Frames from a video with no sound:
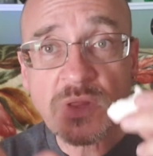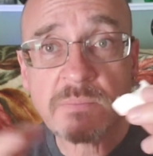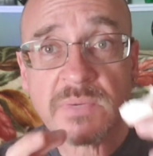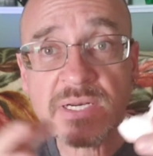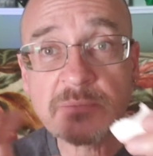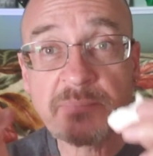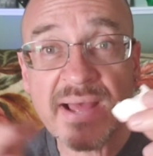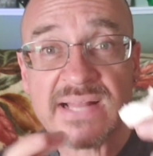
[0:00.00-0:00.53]

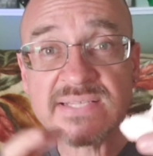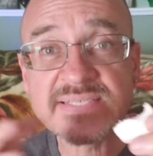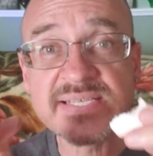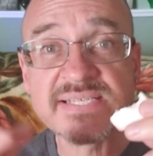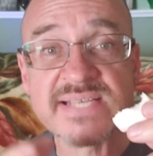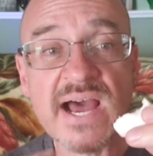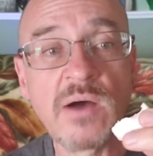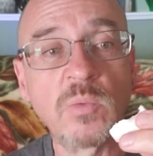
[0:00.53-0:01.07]
but it
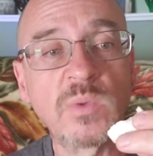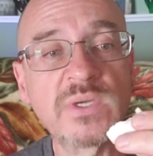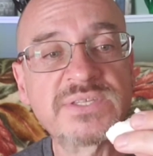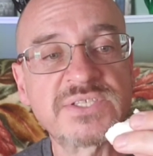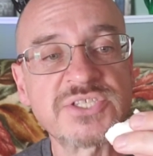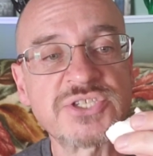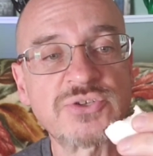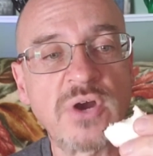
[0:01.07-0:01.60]
balances out with
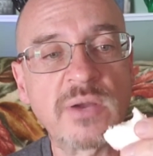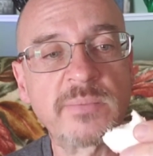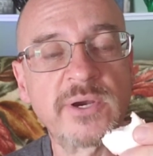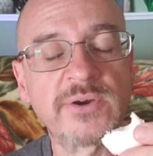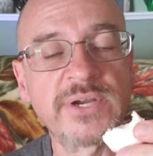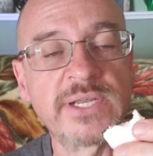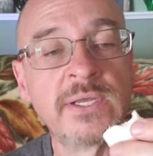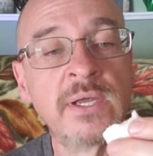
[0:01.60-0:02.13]
the
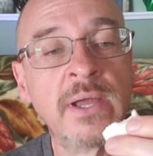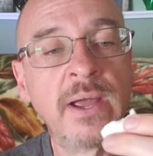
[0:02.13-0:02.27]
strawberry.